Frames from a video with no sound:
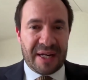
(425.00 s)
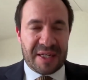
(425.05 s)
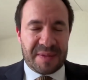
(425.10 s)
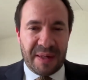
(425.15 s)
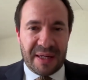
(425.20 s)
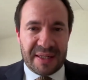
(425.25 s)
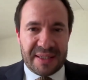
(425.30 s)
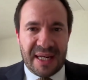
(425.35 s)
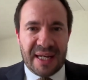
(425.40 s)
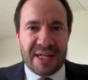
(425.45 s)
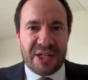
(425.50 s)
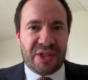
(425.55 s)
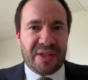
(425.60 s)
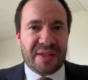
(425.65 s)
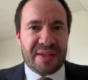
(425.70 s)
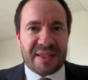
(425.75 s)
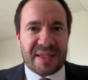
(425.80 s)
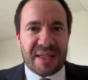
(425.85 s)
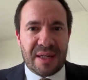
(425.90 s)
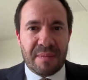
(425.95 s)

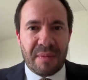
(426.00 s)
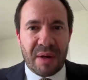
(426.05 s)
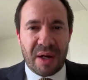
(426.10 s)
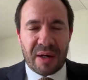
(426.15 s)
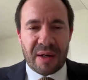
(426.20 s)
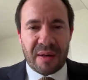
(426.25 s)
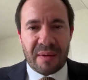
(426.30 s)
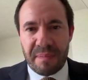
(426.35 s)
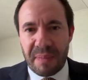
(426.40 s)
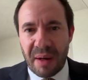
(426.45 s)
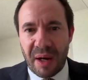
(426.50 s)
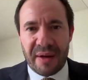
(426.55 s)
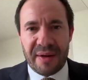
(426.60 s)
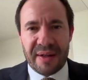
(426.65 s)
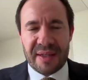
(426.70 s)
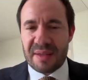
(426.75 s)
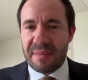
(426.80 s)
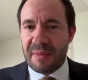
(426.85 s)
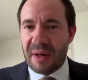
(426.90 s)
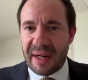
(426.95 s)
expectations among
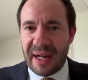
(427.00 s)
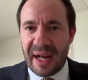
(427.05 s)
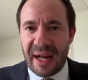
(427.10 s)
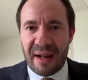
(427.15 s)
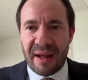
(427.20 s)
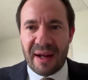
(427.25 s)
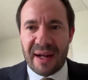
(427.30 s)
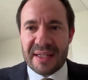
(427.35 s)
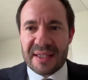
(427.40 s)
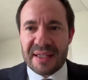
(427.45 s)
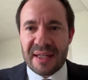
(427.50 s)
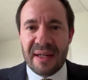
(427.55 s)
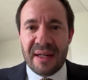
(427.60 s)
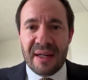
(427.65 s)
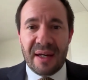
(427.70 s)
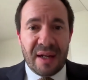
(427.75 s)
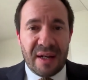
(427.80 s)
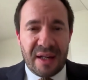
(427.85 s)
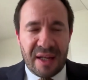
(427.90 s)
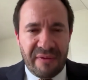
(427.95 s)
partners, among allies,
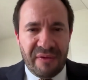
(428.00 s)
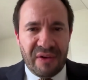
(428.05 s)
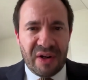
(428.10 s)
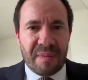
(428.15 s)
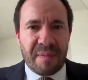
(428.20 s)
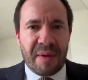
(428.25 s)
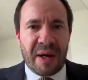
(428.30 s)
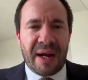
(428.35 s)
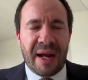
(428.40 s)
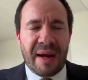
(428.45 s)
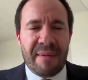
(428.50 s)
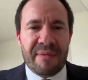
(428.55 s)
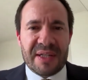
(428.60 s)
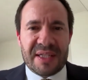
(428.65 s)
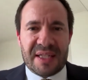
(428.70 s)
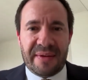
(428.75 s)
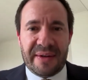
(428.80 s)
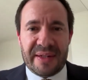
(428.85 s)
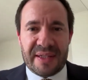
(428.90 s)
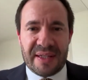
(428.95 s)
and even among
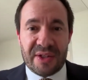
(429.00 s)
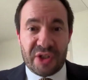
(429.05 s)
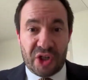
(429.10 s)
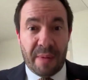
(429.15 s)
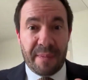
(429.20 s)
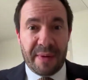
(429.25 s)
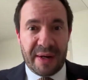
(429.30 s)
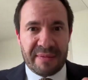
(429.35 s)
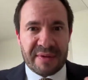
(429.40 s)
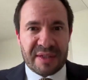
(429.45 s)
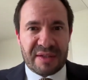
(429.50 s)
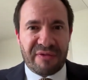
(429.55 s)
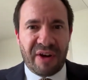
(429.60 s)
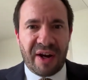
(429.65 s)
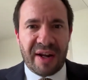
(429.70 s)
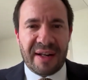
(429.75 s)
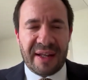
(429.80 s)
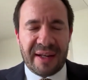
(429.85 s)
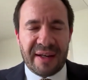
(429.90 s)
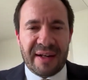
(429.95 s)
adversaries that Germany was
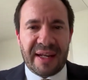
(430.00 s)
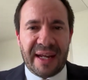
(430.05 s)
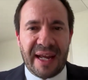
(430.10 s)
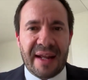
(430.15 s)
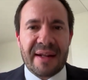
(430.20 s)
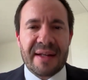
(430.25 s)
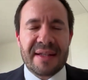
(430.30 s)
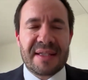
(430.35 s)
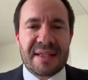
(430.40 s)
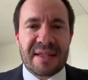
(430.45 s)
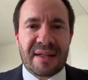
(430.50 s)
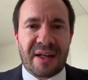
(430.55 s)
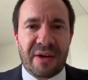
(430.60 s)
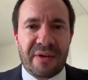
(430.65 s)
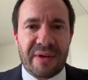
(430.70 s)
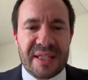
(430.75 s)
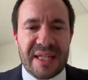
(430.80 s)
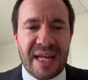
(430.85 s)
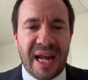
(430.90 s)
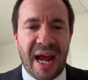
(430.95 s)
finally going to get its
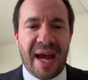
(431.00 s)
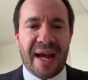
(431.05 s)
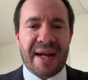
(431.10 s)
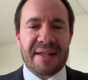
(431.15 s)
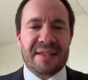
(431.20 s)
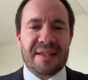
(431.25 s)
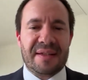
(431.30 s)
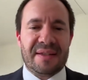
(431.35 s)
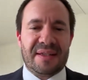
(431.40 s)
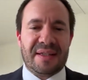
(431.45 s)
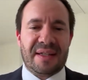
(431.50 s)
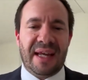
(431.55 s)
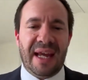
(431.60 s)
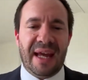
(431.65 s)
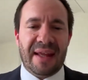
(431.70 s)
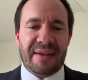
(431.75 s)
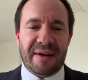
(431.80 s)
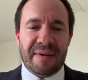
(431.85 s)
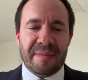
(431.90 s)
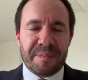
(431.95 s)
Security Act
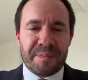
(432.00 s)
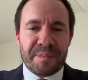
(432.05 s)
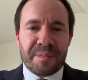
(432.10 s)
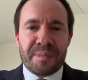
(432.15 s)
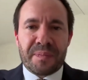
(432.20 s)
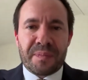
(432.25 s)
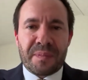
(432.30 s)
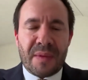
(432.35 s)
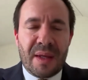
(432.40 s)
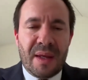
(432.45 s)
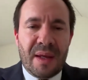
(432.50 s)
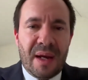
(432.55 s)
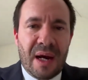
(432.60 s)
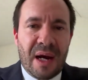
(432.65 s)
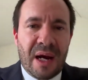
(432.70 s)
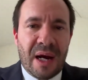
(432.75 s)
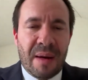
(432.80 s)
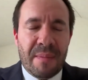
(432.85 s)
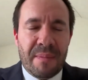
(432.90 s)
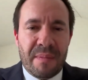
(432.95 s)
together.
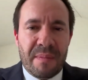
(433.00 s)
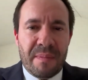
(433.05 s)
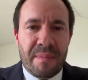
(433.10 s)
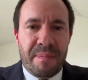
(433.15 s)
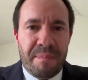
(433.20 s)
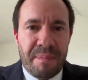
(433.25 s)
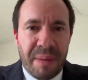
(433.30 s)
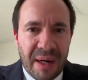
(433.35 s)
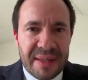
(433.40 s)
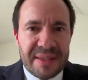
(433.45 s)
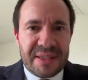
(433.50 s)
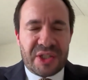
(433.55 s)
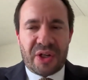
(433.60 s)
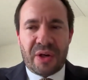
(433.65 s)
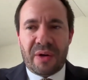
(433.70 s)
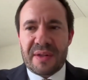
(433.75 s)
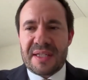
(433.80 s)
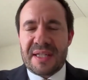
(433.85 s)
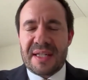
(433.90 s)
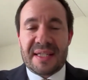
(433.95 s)
Um, but
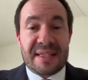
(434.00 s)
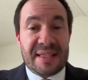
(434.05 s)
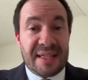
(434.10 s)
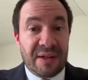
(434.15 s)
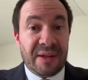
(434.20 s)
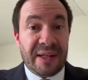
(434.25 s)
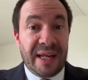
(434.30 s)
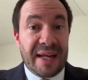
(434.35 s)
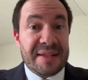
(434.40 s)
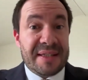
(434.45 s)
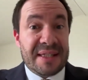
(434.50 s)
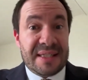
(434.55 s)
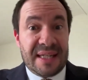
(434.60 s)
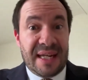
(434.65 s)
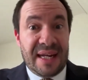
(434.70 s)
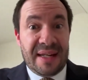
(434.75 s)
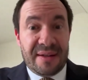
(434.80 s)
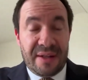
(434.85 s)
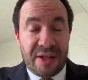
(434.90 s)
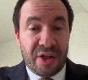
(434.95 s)
Scholz has still yet to
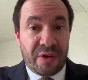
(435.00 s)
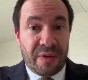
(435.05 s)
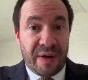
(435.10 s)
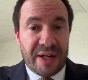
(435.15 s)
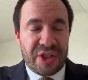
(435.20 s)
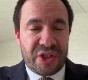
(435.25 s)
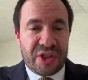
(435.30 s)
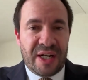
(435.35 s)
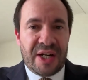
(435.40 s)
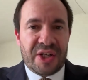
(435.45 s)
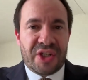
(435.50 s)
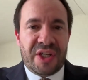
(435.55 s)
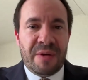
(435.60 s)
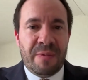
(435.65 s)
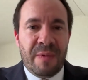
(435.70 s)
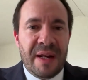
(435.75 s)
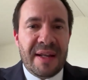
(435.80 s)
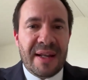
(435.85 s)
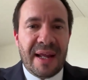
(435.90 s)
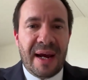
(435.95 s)
say that Ukraine should actually
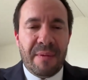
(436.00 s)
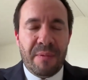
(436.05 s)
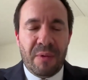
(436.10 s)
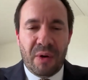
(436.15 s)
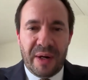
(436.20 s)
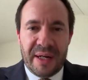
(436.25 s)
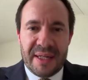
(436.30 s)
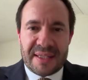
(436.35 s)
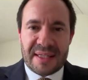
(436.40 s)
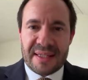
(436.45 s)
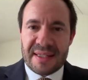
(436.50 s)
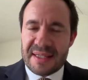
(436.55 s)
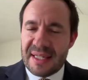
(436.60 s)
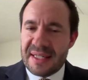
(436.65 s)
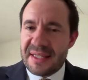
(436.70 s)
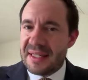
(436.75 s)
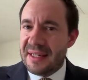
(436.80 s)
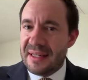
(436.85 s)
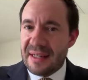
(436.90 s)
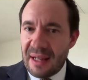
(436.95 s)
win that war. His
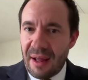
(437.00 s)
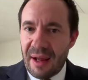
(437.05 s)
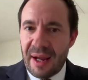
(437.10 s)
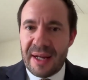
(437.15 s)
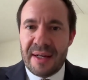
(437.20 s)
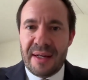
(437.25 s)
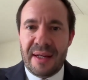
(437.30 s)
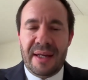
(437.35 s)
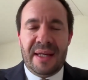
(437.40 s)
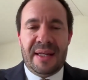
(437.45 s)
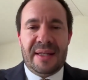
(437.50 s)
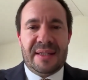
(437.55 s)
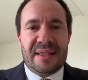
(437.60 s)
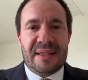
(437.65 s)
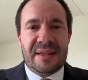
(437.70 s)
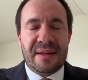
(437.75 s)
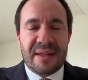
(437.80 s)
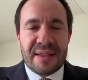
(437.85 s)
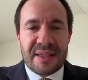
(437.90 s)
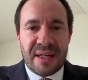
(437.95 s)
consistent line is
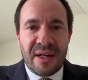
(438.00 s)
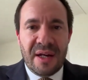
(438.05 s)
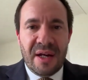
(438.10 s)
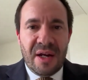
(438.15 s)
that